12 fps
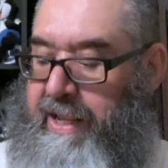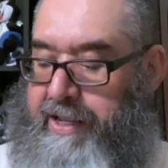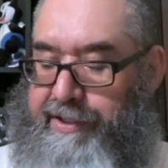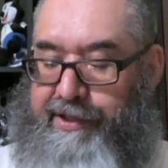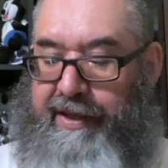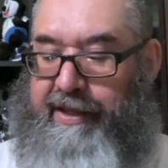
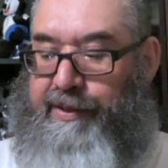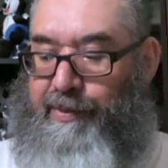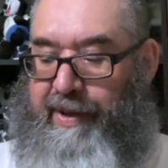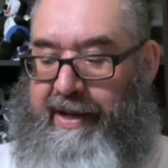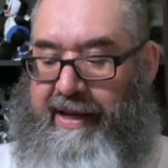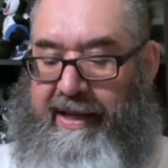So this
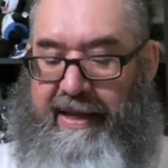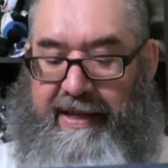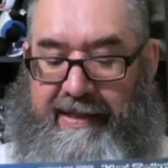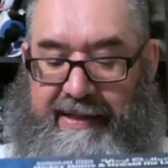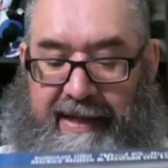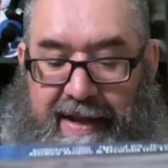one
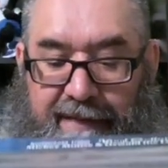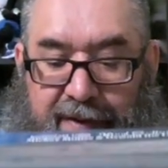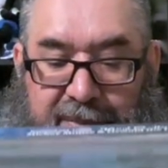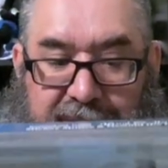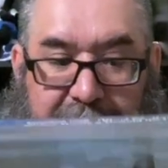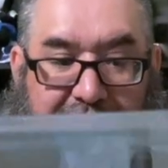is again
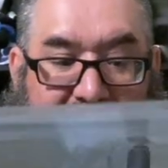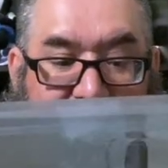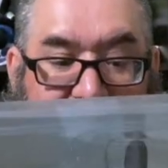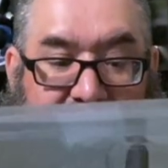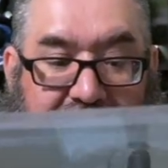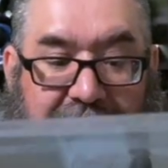from
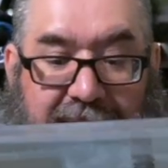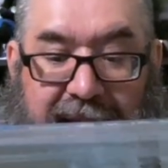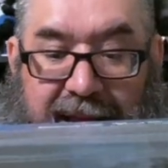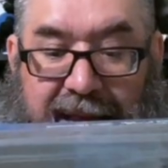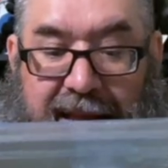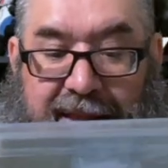
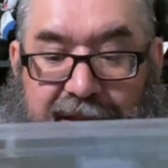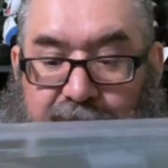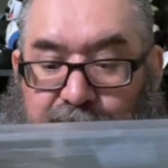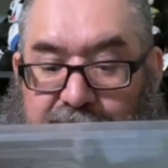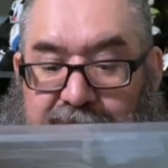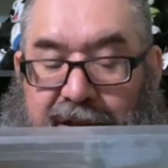Japan, and this
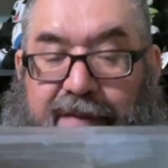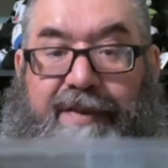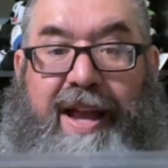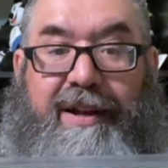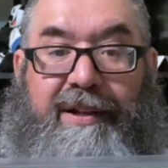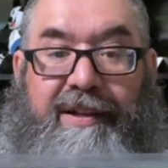was a
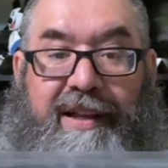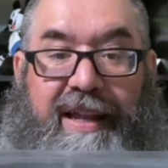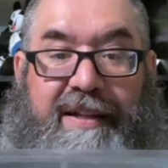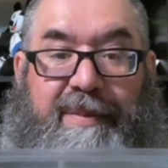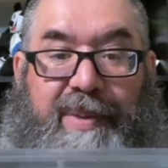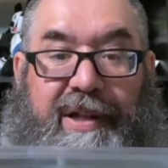vinyl
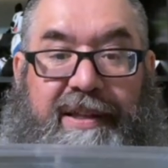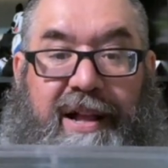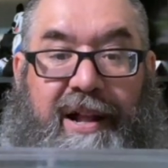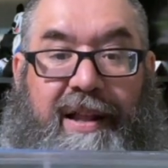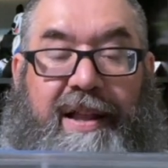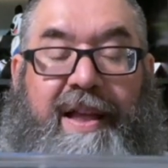collectible
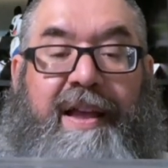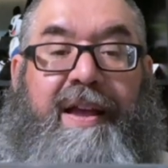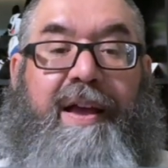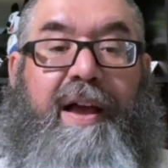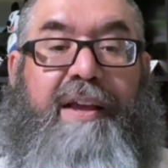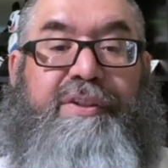doll.
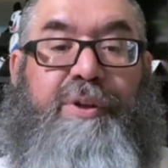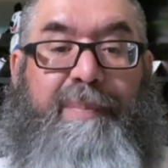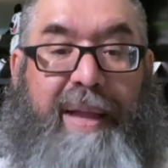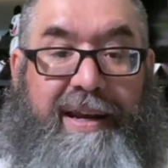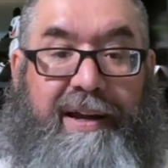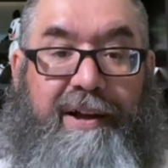So
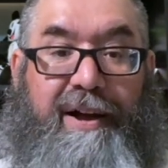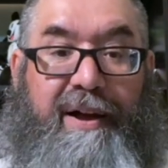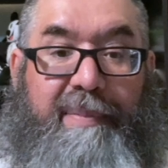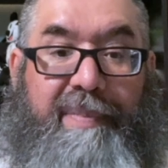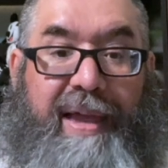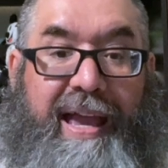
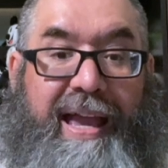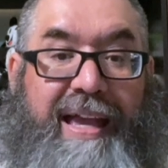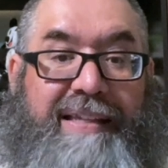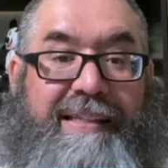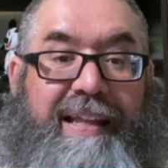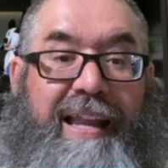Medicom
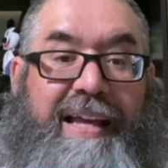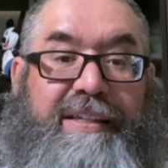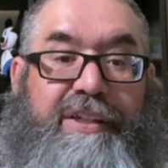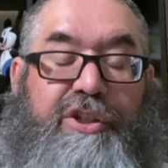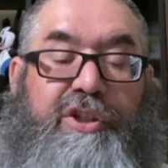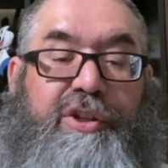has the
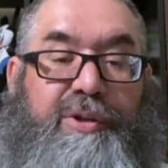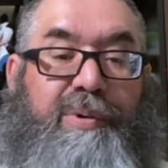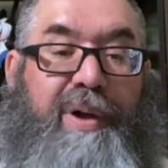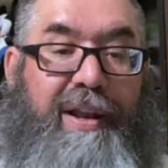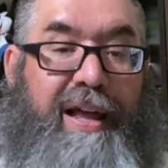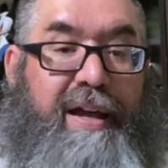license to do
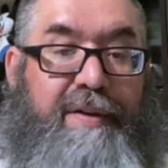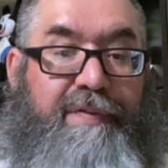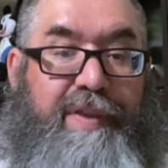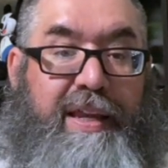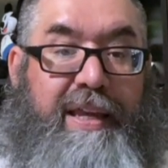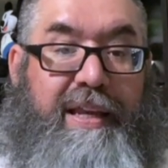a lot
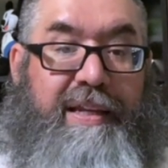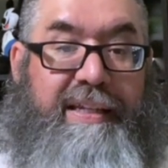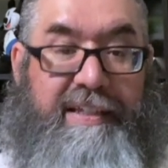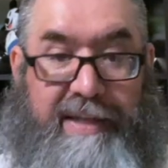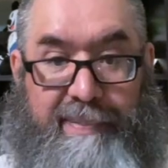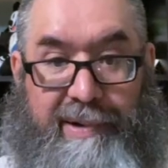of the
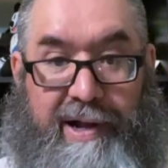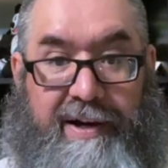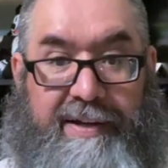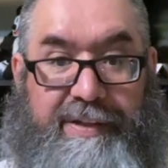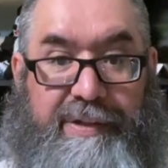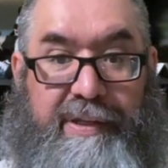Disney
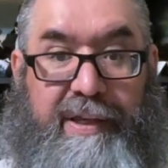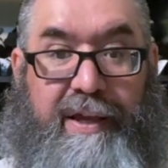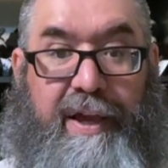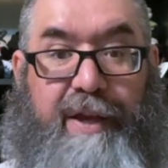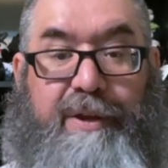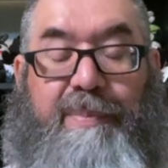products.
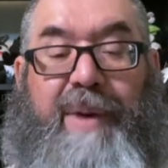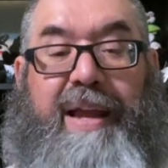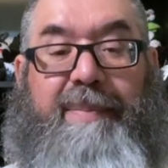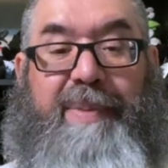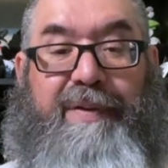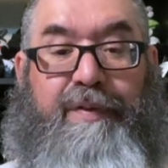You
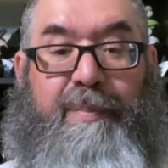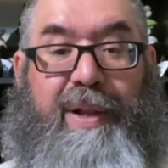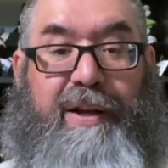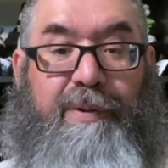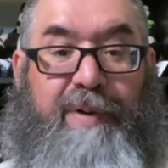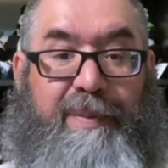might be
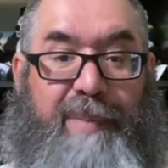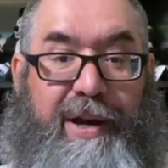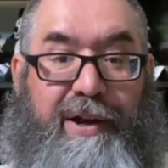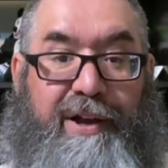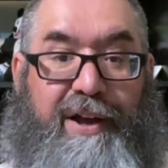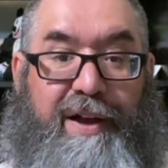familiar with
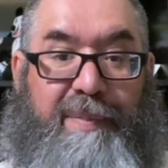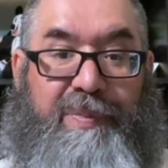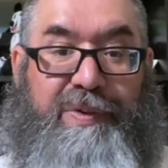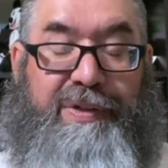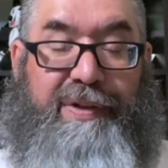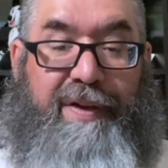
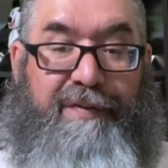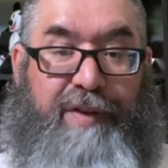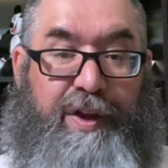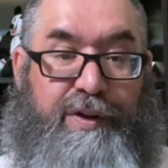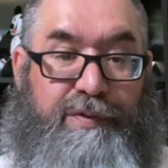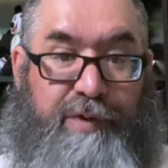Medicom's
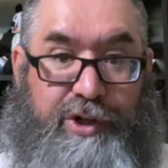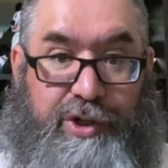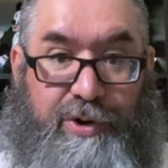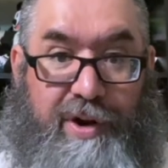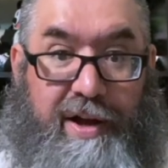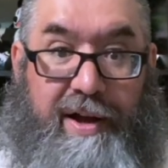figures for
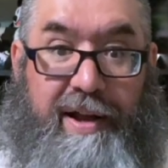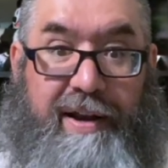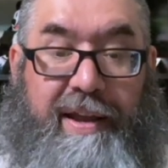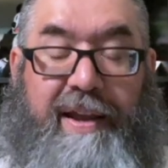Tron.